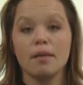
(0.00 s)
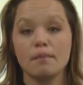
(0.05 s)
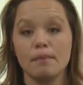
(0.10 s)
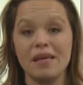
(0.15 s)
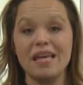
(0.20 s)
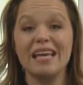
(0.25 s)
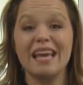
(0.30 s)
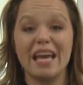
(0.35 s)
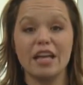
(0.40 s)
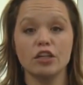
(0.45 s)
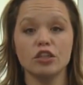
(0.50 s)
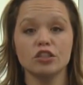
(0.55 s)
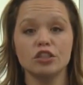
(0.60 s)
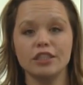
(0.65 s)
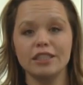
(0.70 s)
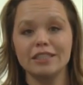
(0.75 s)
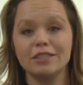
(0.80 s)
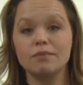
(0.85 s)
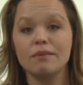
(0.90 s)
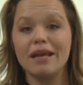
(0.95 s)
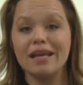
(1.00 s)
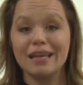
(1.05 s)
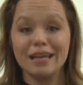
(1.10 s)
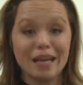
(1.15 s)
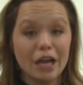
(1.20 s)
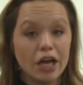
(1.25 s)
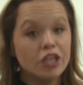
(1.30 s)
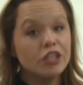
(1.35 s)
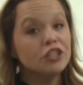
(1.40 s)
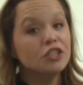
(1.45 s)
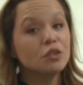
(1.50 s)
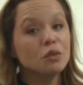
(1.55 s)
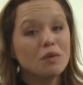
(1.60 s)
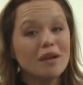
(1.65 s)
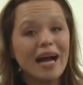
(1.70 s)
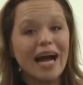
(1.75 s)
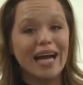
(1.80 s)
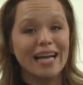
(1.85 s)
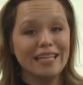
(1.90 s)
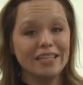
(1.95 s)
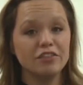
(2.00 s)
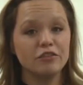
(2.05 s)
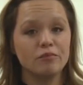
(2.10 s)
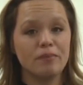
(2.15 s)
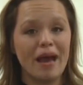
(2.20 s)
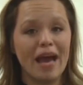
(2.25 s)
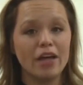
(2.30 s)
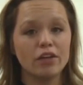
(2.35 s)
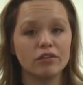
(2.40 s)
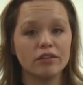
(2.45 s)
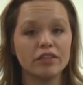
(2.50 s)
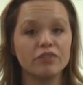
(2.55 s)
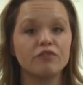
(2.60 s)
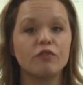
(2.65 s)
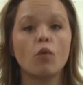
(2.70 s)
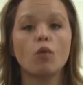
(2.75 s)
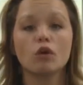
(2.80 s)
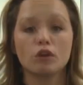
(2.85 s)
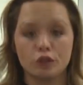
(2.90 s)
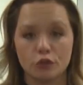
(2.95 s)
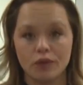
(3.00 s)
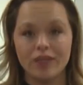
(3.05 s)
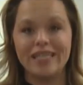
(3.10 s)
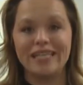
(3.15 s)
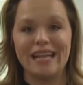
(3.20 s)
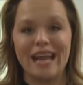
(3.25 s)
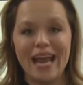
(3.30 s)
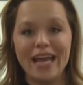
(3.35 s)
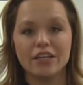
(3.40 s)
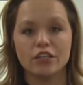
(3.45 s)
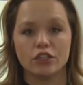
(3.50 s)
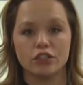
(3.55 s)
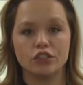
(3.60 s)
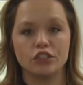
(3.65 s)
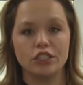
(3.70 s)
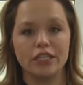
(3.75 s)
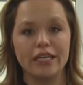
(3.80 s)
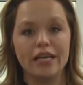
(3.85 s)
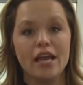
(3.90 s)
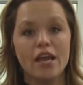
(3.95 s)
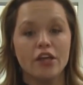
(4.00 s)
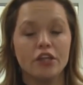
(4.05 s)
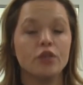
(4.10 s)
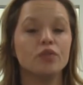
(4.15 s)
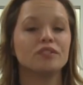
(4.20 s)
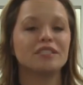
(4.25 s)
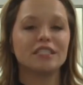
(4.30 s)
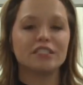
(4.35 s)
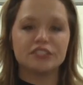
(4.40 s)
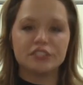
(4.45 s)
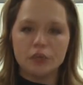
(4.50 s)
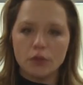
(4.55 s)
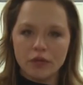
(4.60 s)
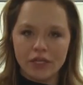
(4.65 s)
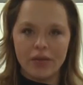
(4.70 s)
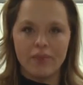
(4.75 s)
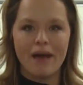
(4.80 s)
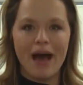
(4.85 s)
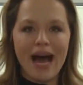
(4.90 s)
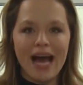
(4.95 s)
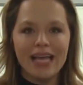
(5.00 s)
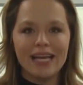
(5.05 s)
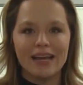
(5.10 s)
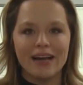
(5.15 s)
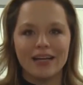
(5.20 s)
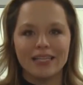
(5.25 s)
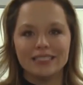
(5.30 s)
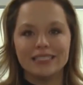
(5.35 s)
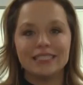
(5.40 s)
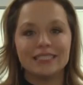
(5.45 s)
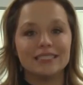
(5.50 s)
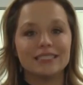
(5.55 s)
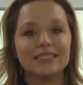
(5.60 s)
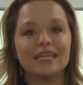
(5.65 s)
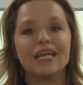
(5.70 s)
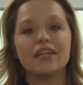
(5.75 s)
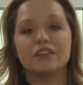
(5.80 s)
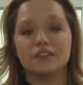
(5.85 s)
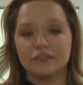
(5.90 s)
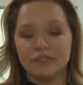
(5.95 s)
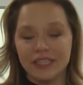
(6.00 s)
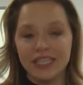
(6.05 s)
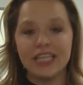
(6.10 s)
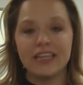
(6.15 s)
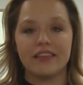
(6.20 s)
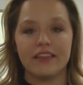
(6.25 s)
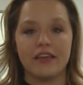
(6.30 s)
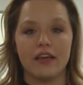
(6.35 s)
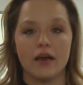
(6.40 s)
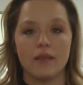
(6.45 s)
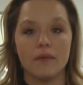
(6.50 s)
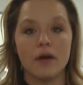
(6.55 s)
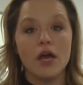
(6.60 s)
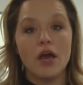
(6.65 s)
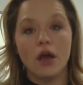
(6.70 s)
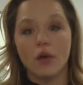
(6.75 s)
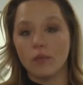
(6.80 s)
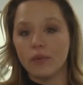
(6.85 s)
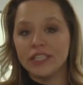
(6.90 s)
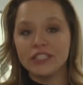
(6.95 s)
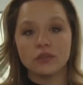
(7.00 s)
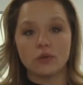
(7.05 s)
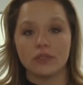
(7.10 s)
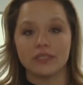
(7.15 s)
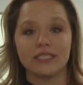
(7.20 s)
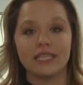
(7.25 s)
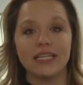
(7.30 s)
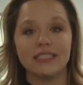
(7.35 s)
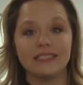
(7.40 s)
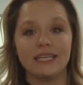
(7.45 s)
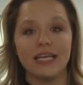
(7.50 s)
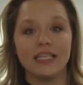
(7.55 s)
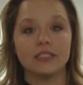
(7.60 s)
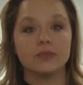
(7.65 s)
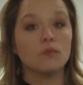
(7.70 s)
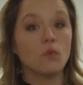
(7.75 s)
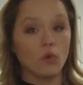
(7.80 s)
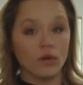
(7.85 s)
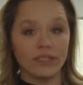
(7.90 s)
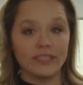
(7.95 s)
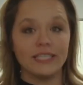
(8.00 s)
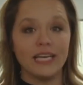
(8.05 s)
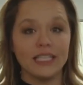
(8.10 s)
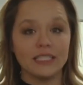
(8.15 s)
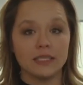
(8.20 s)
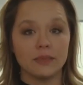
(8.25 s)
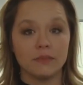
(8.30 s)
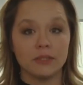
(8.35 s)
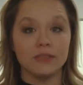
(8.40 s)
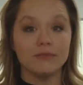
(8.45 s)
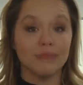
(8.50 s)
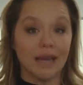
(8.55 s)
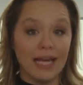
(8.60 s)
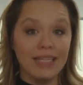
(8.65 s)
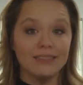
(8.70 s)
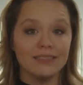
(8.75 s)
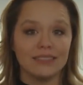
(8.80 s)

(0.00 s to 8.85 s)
Peak Energy is making a new kind of battery for green energy using sodium ions instead of lithium, a resource they say is more accessible and